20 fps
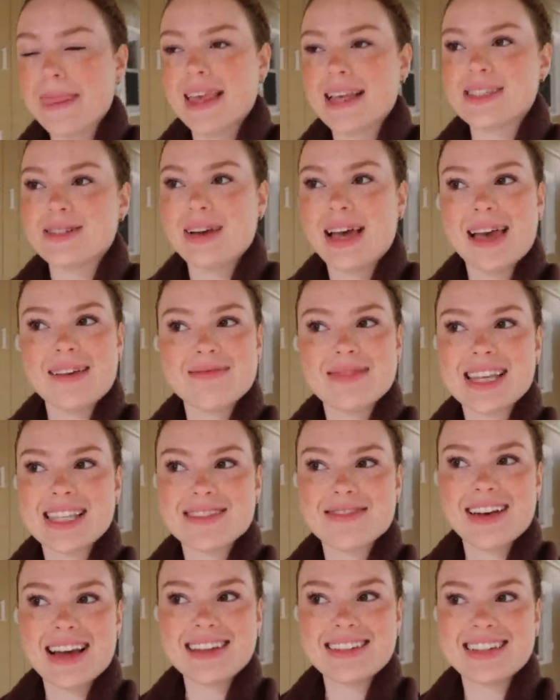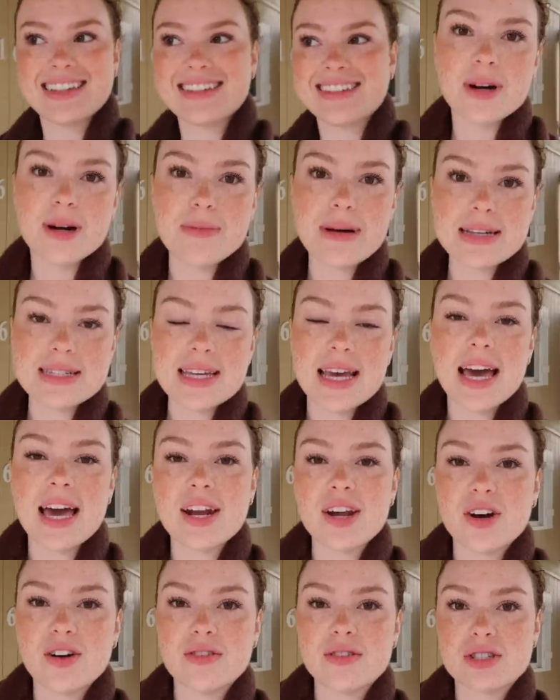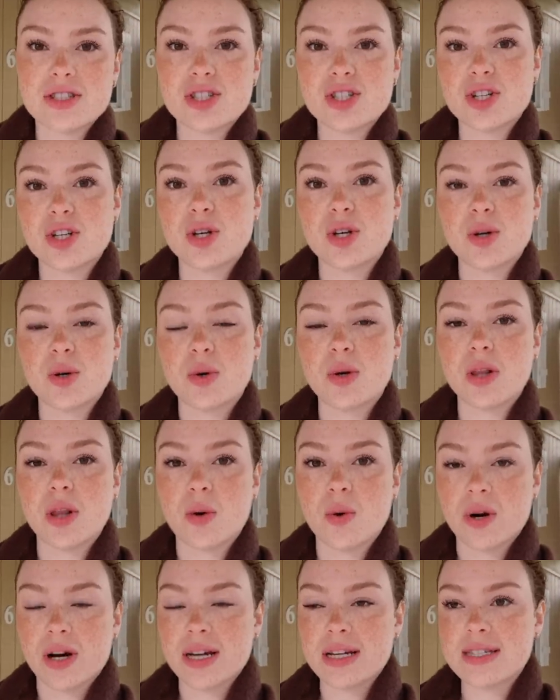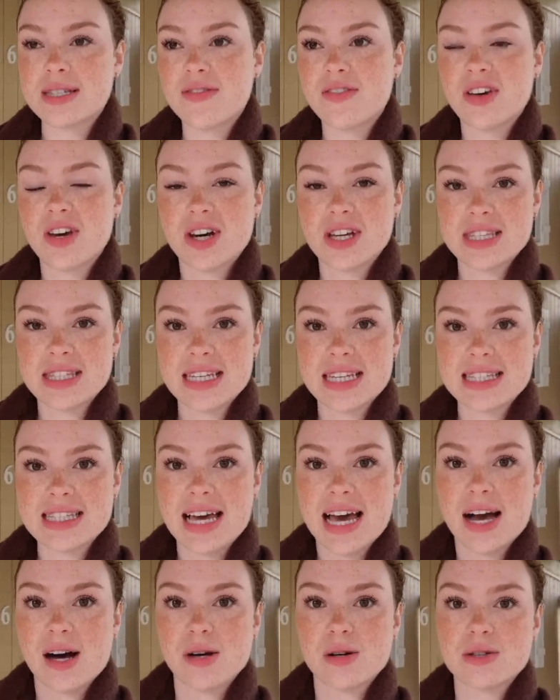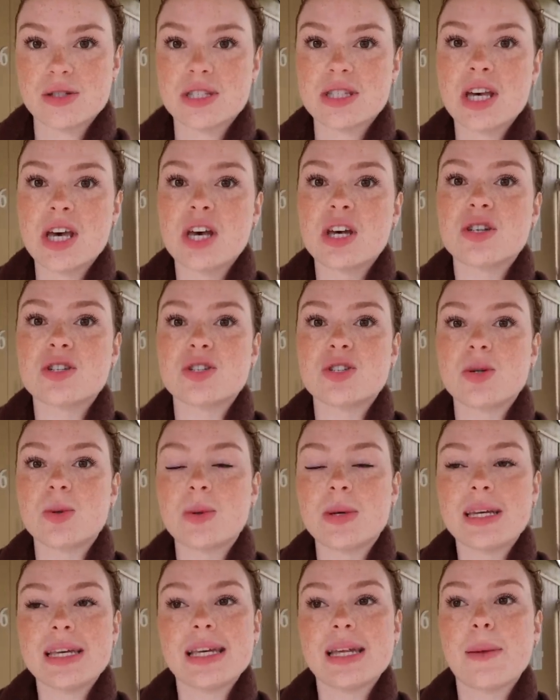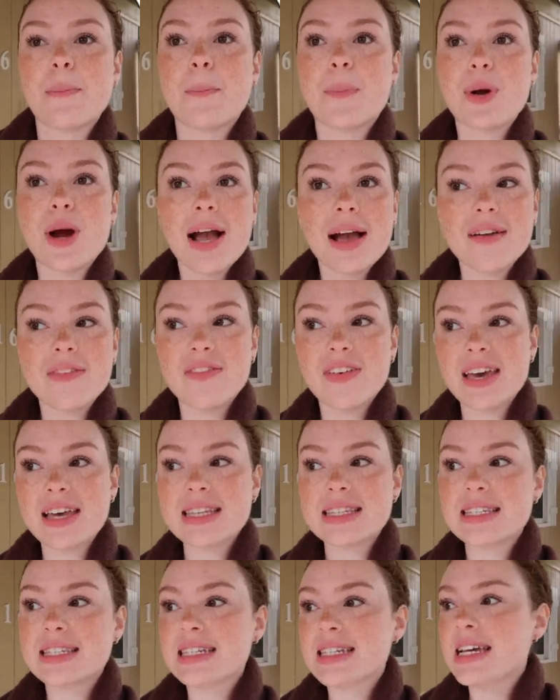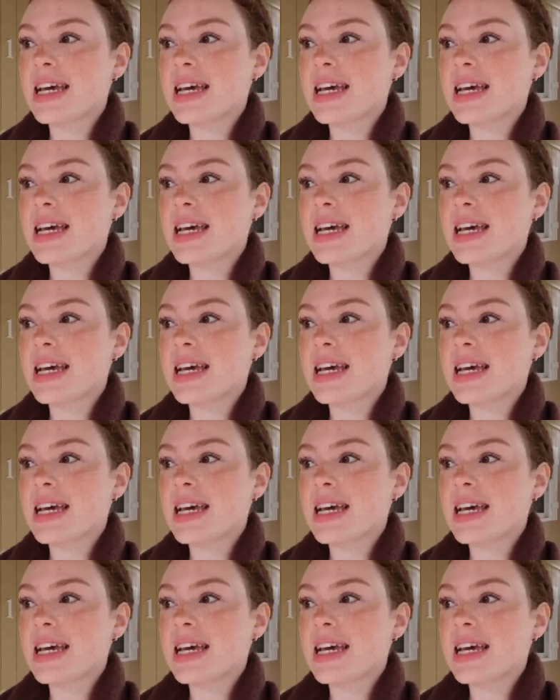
it's okay, it's fine. We're about to head over to Lauren's fiance's house to eat breakfast.